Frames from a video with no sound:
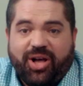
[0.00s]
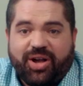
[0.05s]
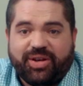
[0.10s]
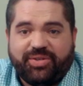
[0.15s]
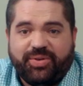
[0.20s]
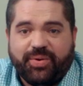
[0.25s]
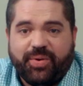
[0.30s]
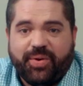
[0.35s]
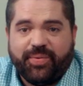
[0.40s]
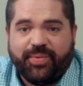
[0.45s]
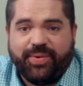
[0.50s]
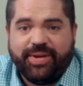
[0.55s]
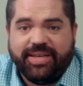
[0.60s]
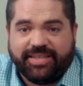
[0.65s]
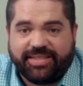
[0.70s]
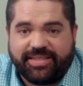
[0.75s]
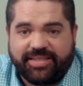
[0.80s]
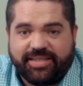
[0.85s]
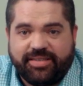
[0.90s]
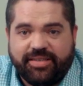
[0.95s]
clock to our
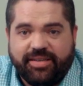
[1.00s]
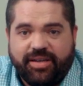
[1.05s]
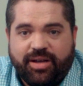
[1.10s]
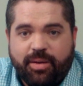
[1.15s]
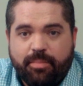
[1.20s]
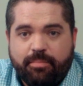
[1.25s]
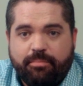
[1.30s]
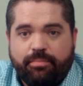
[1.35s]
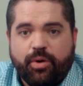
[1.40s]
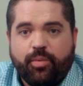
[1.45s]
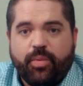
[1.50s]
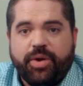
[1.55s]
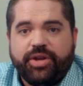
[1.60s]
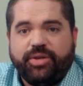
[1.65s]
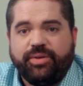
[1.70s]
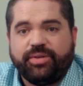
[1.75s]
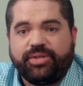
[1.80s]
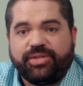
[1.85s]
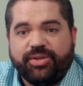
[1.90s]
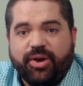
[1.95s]
wrists. But
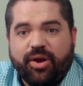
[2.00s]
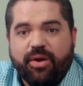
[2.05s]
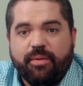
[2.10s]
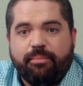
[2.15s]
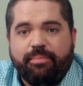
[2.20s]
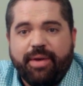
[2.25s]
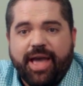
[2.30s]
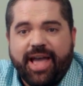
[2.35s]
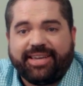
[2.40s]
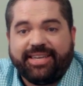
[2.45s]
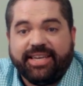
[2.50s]
when you start